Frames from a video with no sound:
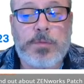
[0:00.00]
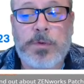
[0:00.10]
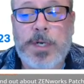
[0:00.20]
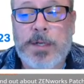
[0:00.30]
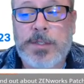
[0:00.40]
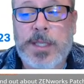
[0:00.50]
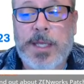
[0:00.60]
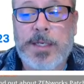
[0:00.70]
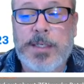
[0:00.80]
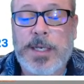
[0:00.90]
We're announcing
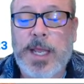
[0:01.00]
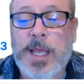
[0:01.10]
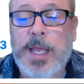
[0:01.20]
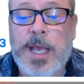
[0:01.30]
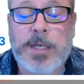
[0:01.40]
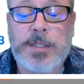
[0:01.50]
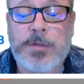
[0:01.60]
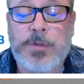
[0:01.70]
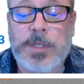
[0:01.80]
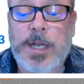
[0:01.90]
that today. Actually, it
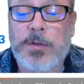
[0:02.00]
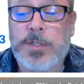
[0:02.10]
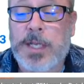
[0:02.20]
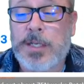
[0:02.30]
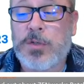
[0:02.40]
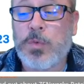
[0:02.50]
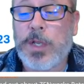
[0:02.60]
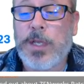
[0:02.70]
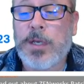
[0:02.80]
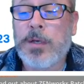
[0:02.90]
was announced last
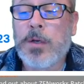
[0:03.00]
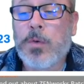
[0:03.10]
week.